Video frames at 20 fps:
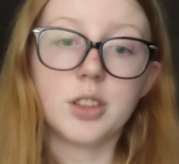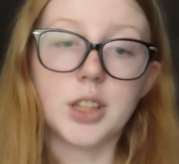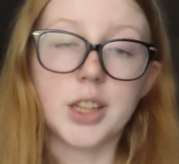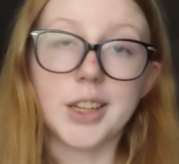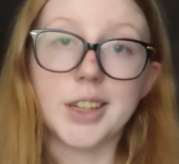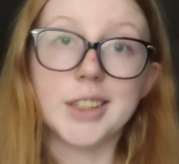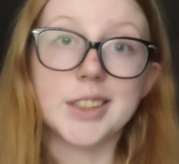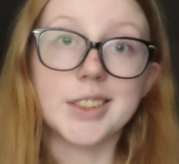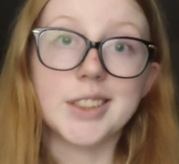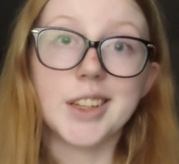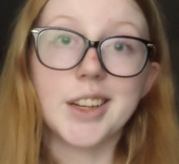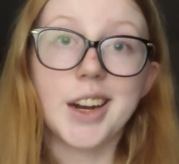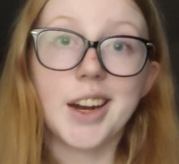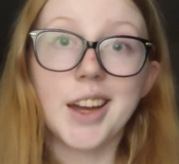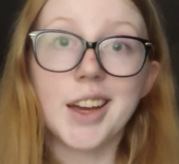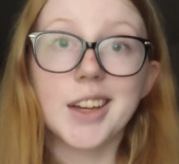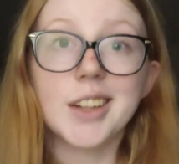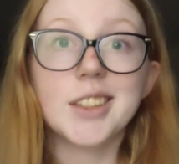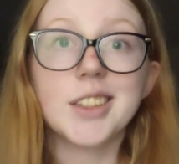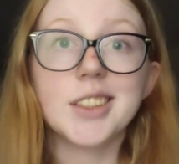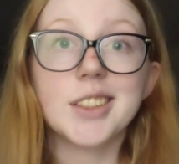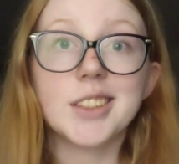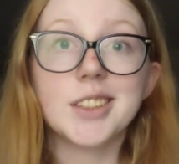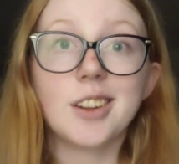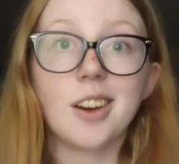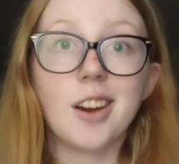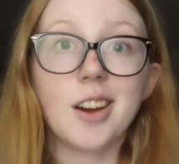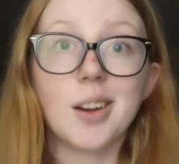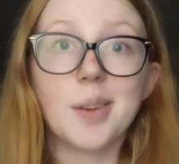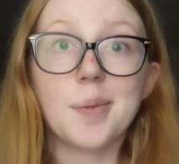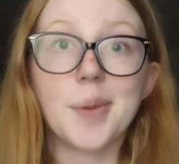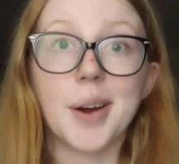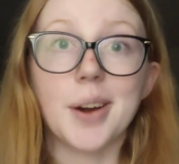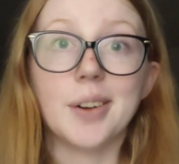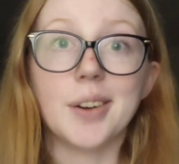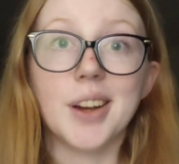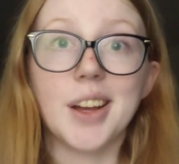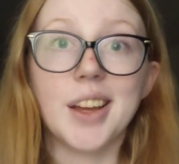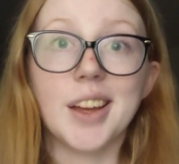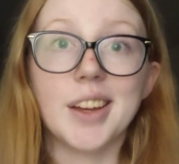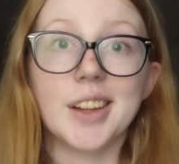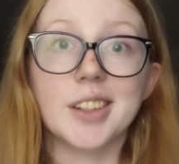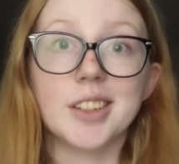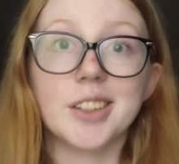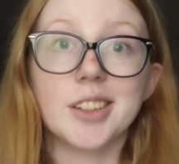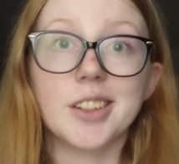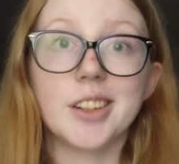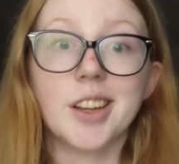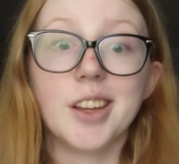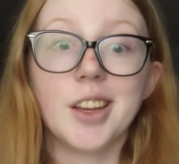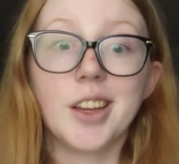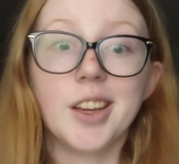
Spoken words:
things that I had to talk about, and